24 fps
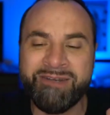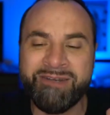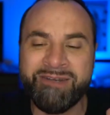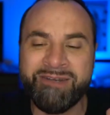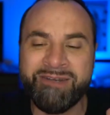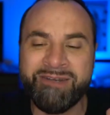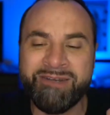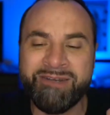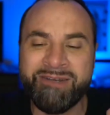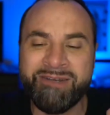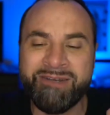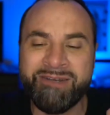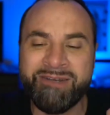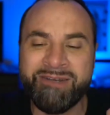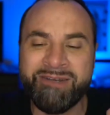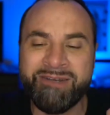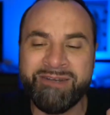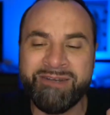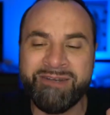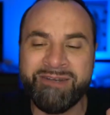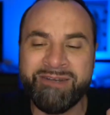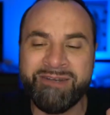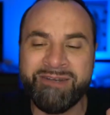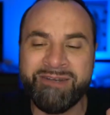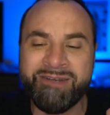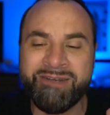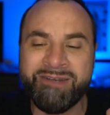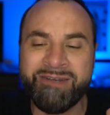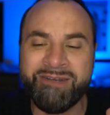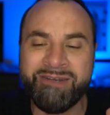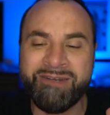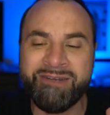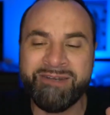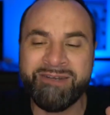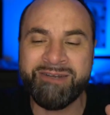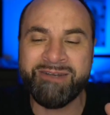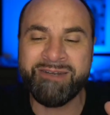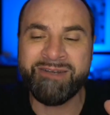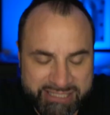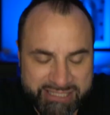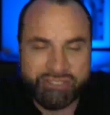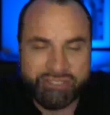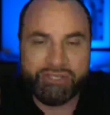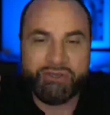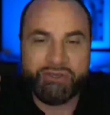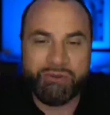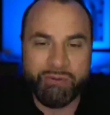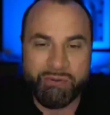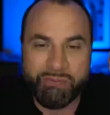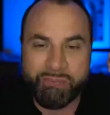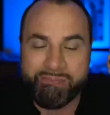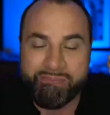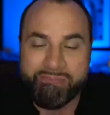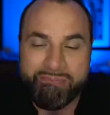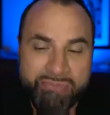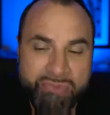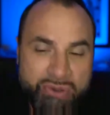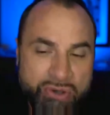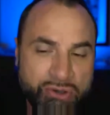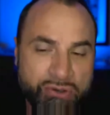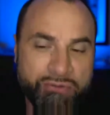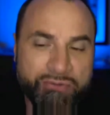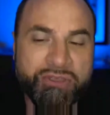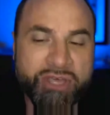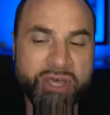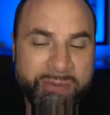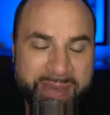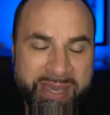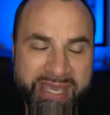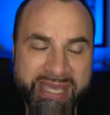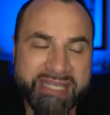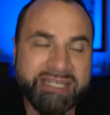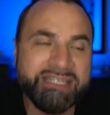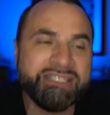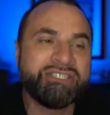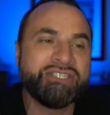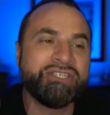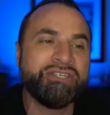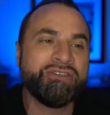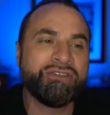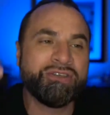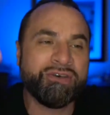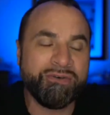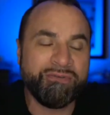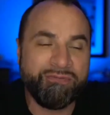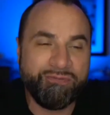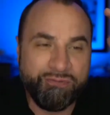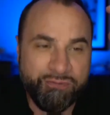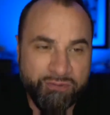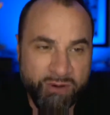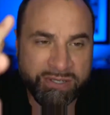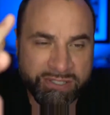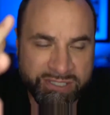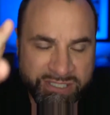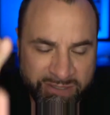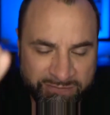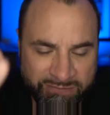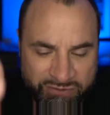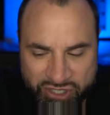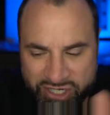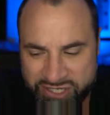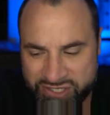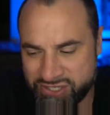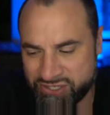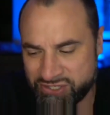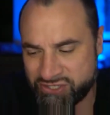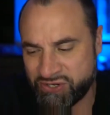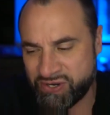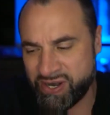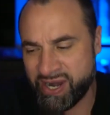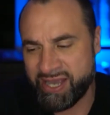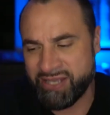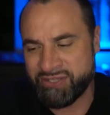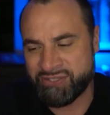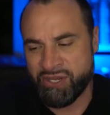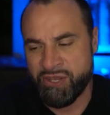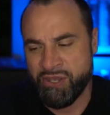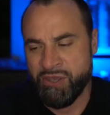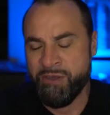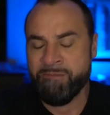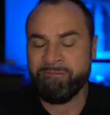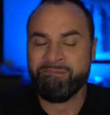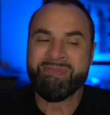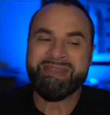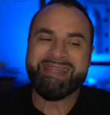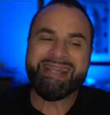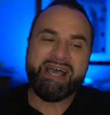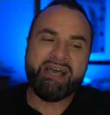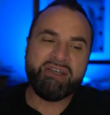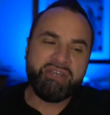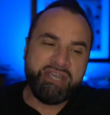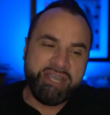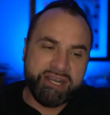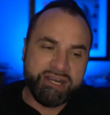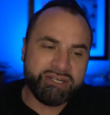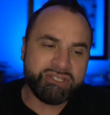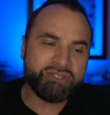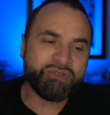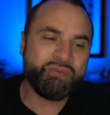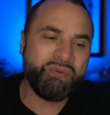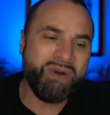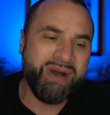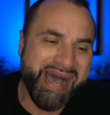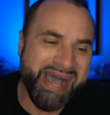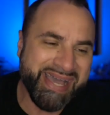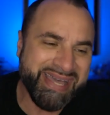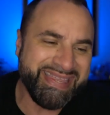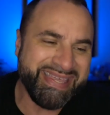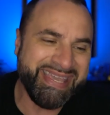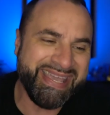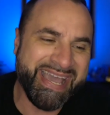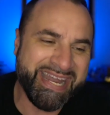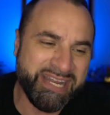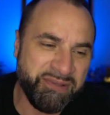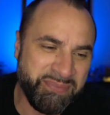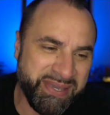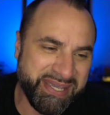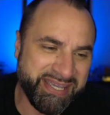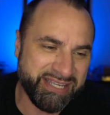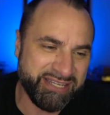and literally begin to move them into the focus of Jesus Christ. Now, here's why the enemy